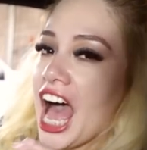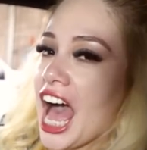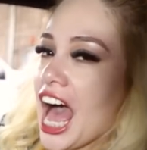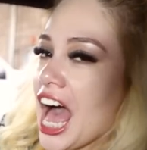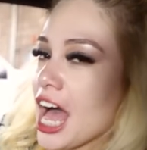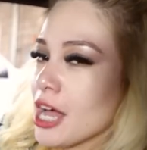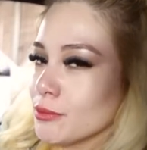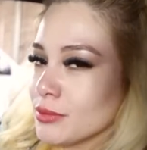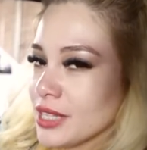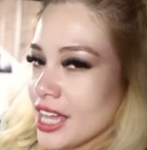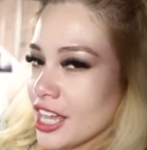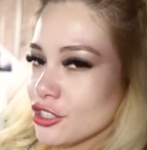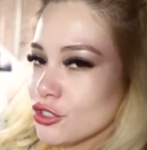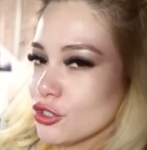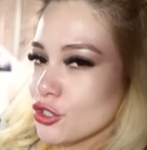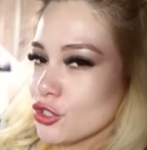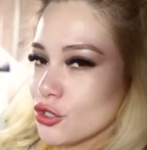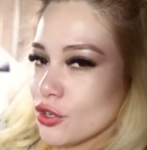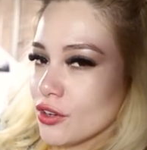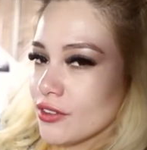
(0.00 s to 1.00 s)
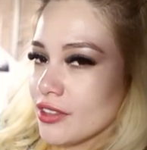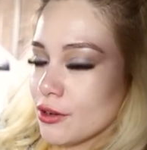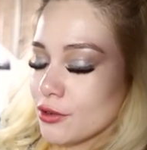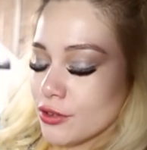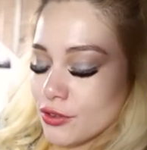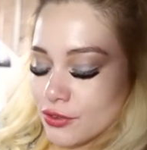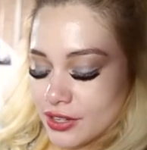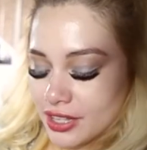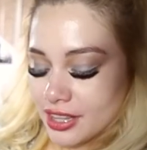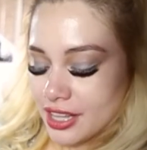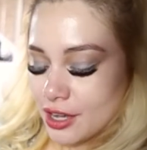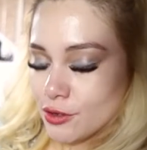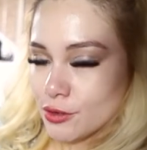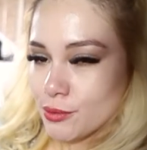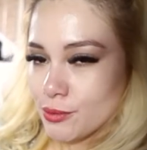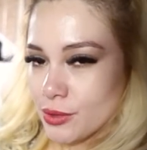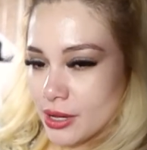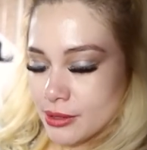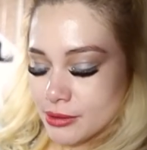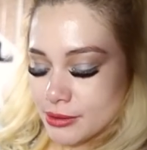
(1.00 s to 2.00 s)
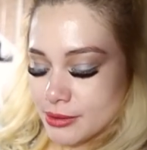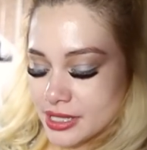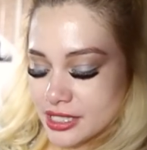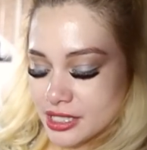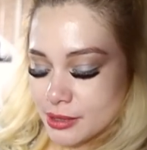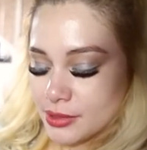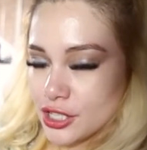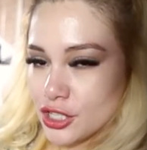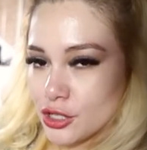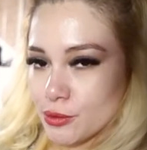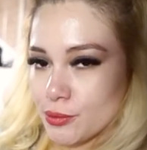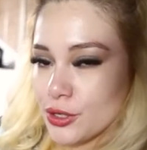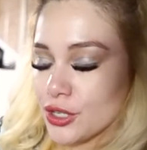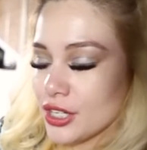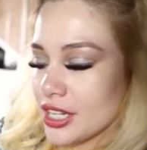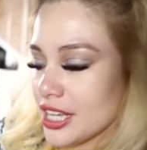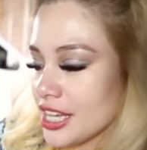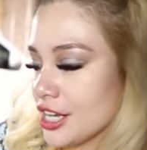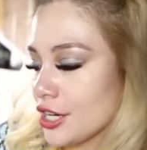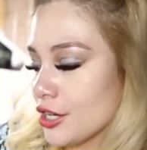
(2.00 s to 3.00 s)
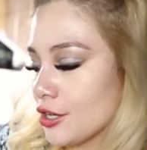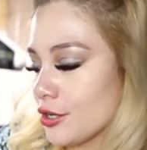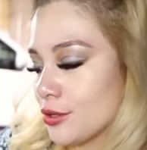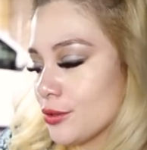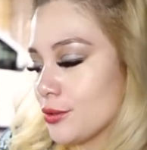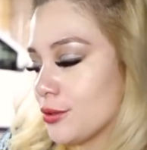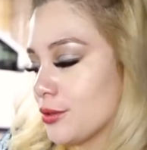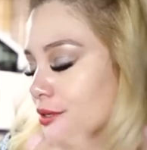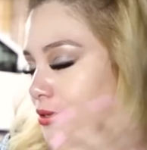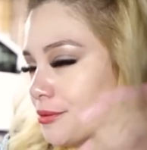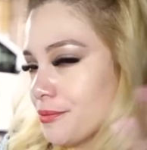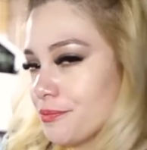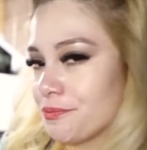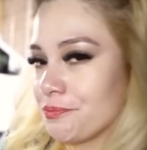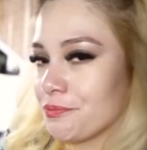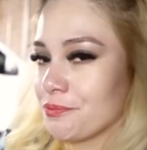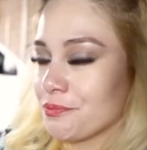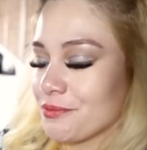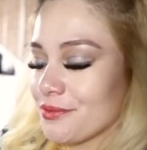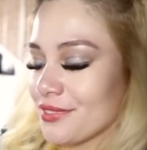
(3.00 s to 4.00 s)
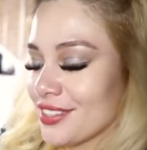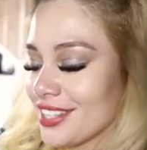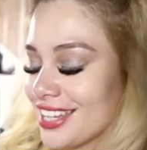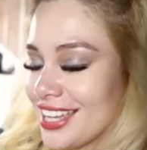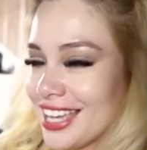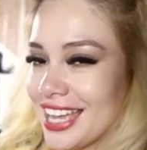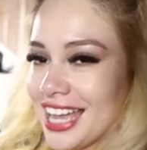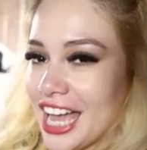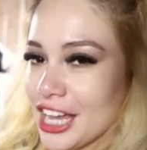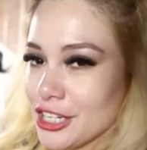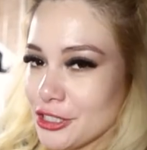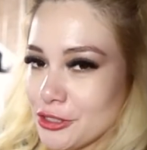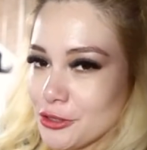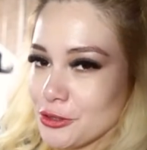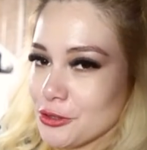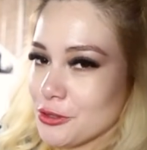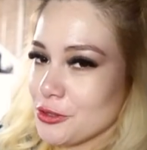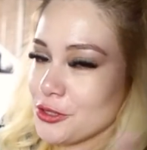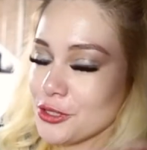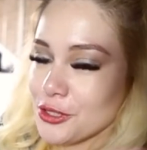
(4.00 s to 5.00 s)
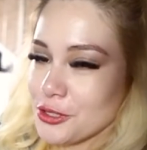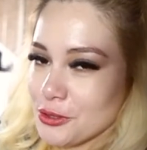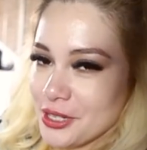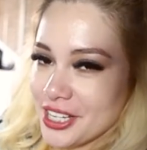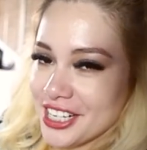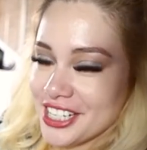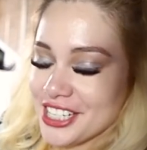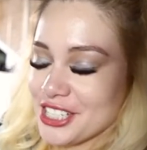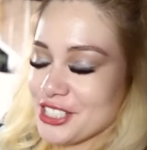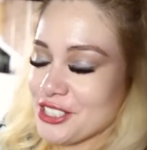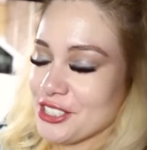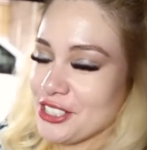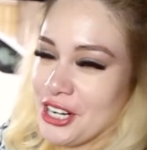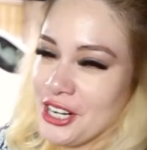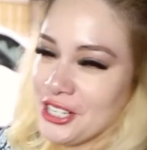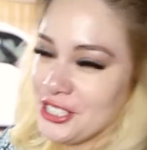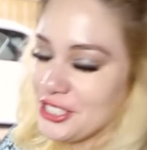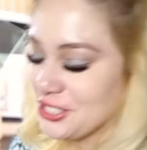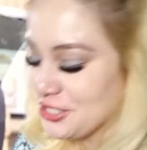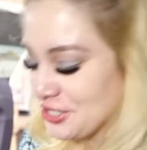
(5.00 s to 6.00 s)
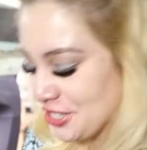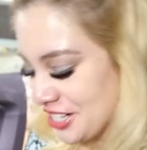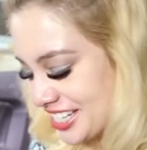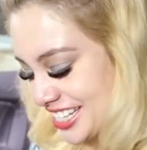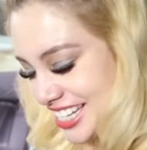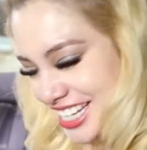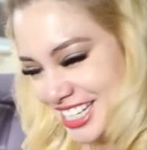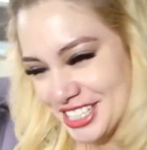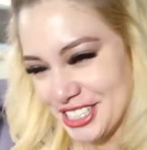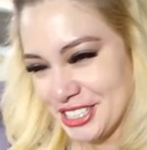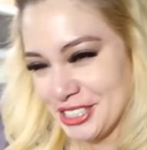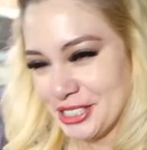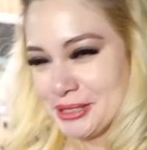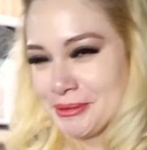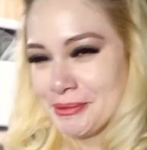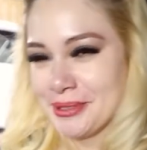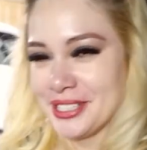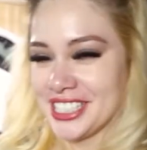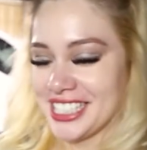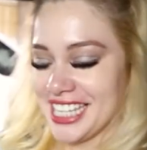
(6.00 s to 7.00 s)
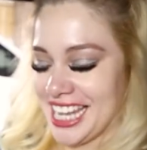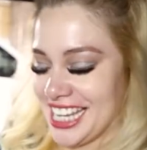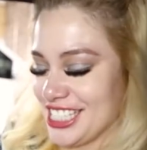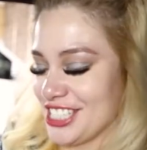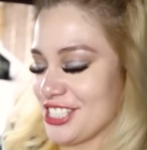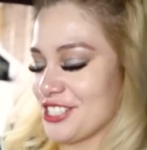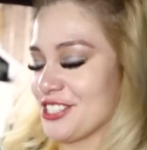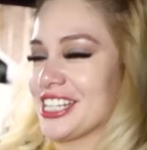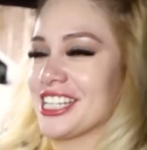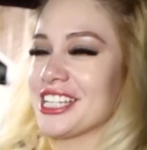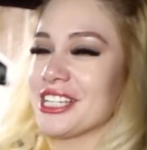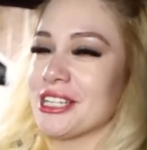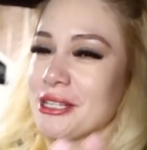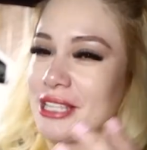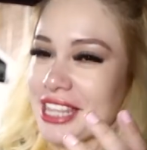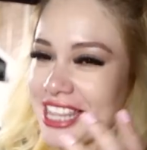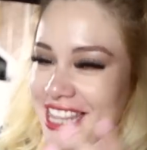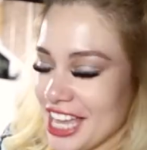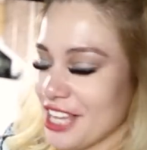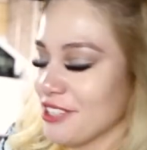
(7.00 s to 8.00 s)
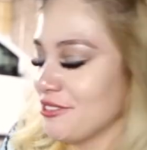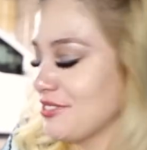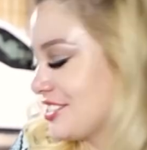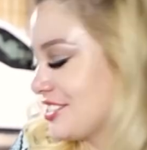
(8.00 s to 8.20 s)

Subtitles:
I'm not too sure that would fit. That would probably be something you put here, or I don't know, just don't get an extra large drink, get a normal size drink. That